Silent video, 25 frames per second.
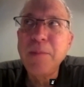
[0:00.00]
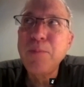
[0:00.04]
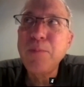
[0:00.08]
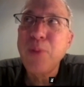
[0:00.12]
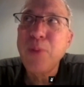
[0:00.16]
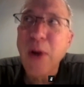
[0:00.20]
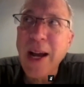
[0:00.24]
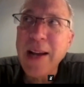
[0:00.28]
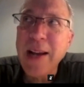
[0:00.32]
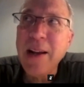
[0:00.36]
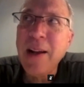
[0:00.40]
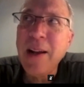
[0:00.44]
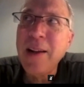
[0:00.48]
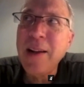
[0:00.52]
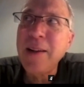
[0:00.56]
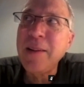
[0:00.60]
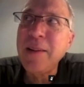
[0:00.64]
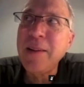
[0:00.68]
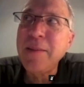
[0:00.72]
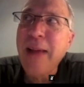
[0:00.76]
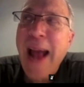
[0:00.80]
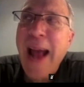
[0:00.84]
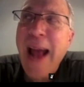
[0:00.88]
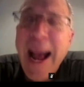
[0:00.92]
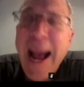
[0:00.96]

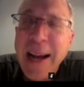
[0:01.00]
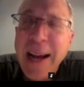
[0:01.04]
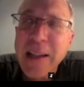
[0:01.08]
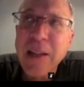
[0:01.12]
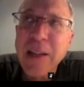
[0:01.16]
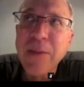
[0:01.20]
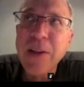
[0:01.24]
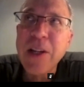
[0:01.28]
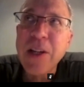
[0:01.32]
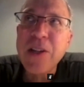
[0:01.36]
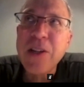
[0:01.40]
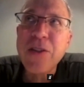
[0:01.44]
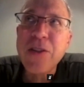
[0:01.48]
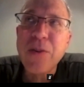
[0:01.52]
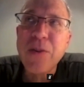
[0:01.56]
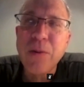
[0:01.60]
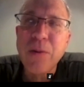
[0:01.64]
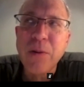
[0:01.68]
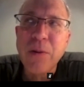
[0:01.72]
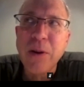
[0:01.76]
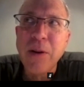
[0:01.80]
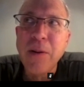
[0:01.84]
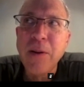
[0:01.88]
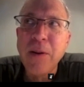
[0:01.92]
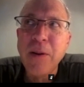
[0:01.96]
activist
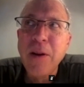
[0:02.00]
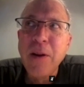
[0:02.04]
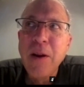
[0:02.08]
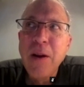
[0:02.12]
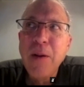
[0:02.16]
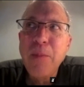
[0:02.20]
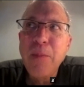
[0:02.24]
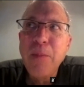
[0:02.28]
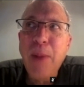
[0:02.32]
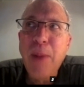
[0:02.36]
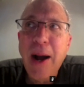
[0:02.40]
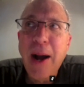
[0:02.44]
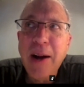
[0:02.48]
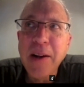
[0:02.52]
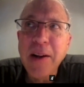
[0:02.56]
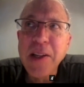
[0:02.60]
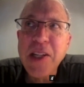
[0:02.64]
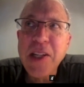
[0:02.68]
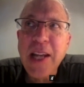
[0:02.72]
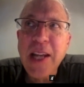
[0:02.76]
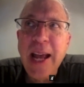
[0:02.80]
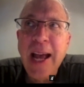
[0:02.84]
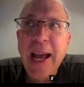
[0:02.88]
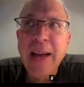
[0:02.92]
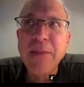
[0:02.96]
or
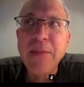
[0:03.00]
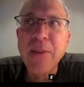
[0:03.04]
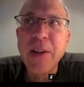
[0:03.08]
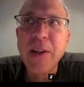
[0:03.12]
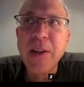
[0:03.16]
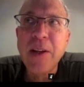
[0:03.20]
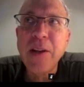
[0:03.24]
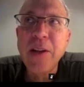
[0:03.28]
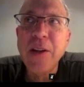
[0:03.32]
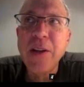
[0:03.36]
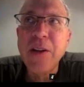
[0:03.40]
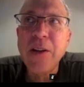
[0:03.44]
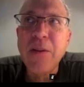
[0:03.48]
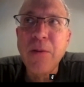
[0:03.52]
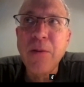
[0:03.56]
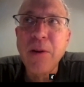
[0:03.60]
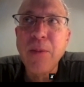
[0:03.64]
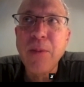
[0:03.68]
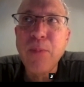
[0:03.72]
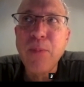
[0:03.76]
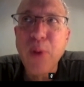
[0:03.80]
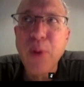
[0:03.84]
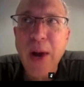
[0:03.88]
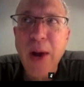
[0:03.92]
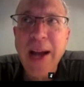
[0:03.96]
policy advocate or
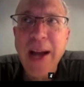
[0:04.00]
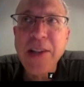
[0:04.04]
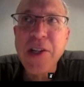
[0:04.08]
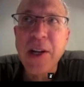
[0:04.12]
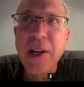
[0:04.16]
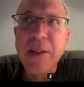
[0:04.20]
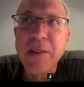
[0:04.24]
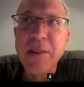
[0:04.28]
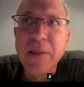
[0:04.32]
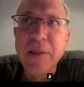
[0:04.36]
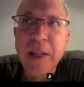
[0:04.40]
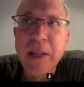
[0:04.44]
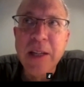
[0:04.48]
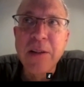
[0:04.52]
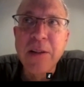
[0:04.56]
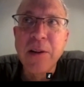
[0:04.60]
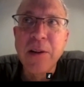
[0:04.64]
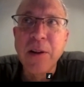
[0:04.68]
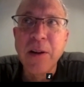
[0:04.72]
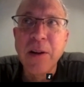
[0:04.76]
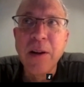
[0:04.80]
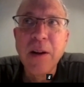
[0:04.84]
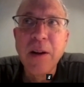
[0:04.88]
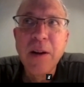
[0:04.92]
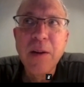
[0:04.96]
project
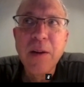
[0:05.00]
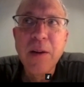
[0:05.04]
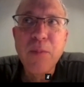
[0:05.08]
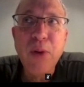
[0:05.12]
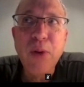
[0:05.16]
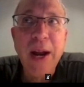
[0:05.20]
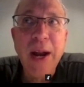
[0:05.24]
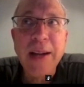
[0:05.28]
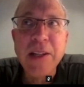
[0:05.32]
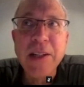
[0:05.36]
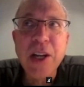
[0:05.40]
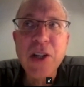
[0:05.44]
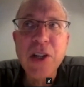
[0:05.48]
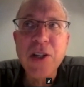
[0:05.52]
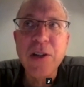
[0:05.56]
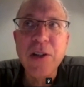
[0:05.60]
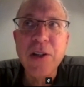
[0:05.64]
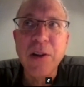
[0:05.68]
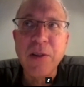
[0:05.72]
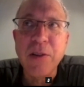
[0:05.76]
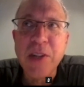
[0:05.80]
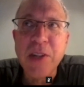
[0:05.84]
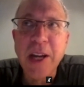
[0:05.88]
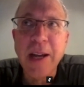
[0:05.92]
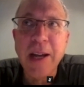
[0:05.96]
leader practitioner
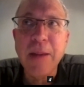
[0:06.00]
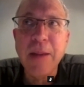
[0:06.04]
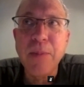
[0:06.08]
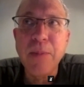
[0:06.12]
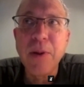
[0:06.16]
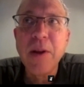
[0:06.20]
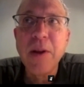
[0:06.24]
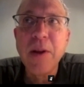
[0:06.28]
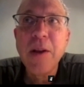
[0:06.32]
type,